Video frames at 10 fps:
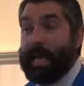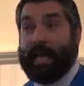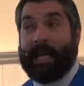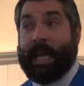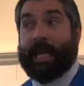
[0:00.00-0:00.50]
again
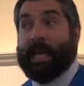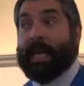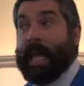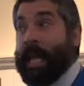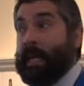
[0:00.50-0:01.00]
and again and
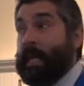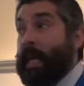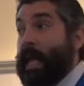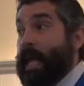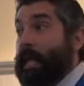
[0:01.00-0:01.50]

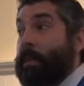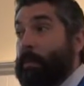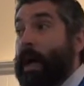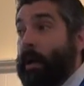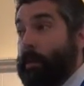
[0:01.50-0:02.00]
again in the
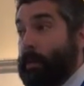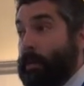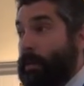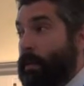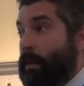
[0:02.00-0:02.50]
Bible.
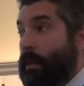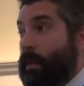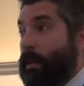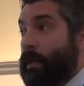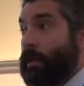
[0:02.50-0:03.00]

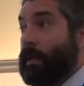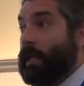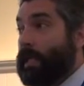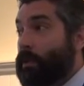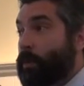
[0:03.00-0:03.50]

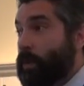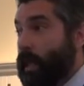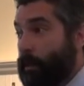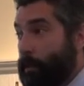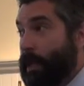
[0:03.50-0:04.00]
The
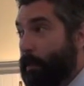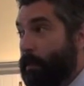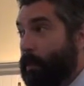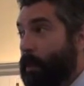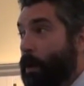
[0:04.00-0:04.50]
Israelite
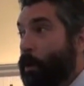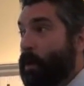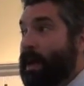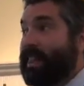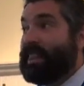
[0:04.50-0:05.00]
people
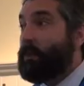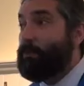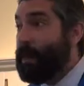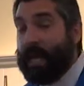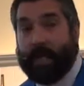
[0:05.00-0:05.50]
were not
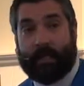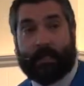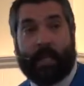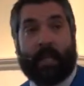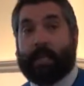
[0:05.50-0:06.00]
the
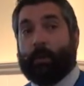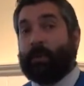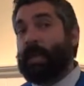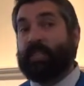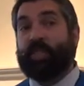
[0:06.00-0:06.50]
biggest. They were
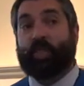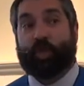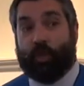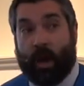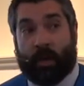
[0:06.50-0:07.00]
not the
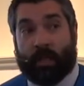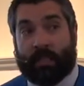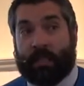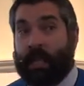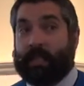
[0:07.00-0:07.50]

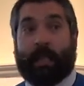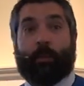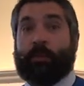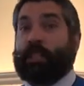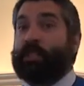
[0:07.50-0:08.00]
strongest. They
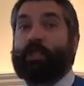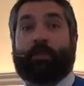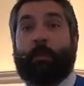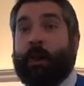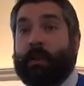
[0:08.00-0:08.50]
weren't the
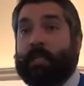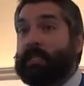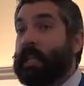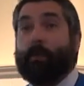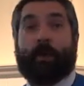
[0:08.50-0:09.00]

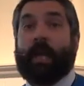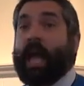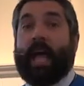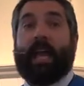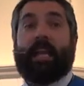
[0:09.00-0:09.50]
smartest. They
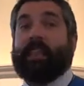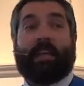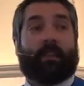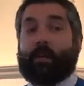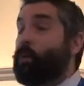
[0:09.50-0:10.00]
weren't
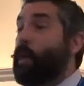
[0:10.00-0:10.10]
anything the